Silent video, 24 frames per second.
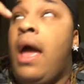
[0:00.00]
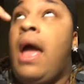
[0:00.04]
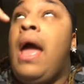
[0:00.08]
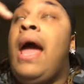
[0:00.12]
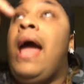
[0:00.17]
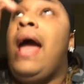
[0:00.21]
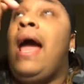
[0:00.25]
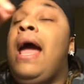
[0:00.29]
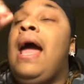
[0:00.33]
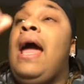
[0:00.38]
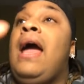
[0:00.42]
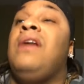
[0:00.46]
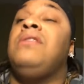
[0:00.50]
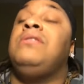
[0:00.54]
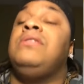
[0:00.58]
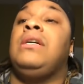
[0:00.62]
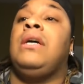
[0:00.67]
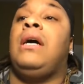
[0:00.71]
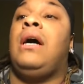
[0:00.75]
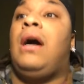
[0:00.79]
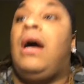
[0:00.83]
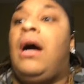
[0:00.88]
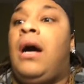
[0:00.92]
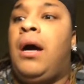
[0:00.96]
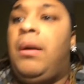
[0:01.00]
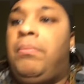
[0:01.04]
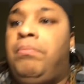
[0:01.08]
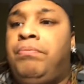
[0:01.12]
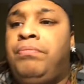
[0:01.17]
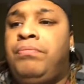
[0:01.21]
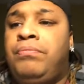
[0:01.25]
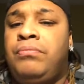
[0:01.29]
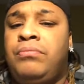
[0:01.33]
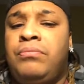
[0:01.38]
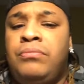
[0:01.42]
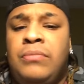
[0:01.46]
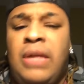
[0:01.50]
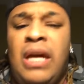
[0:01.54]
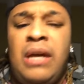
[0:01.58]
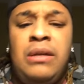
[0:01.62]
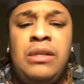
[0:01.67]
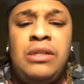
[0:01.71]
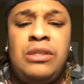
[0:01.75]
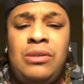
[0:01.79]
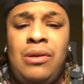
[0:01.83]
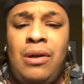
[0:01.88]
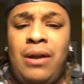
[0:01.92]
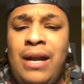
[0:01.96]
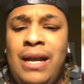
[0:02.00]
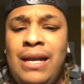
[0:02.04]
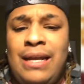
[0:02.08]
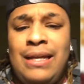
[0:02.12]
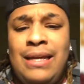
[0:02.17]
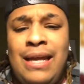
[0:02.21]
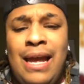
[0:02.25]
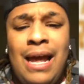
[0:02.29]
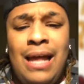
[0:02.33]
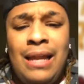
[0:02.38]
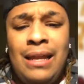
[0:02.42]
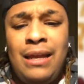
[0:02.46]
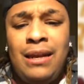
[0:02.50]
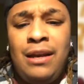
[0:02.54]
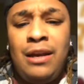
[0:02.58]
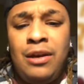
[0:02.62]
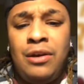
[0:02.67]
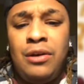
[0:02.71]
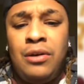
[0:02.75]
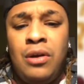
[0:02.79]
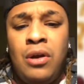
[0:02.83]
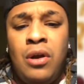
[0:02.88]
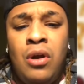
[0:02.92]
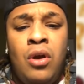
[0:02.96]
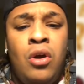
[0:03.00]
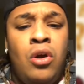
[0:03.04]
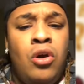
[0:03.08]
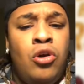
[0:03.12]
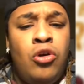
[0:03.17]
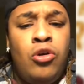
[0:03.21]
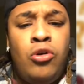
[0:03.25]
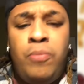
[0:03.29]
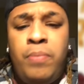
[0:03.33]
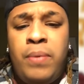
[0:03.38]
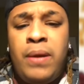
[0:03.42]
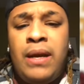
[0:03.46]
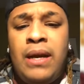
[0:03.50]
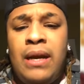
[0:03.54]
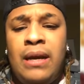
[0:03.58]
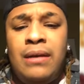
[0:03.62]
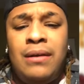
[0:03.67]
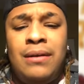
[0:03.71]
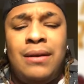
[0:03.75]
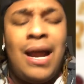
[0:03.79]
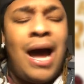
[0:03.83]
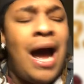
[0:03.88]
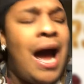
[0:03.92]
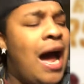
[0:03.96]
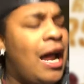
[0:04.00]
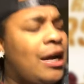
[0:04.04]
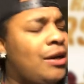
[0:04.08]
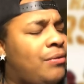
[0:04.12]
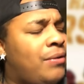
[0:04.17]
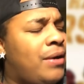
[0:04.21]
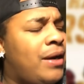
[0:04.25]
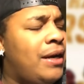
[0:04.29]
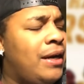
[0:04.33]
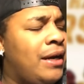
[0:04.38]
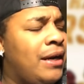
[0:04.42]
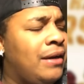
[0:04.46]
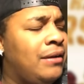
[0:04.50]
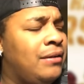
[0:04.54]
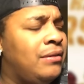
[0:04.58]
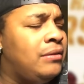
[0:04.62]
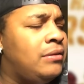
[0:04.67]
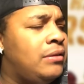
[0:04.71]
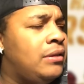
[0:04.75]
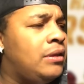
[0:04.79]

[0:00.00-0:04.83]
and um, they just started yelling and hooping and hollering and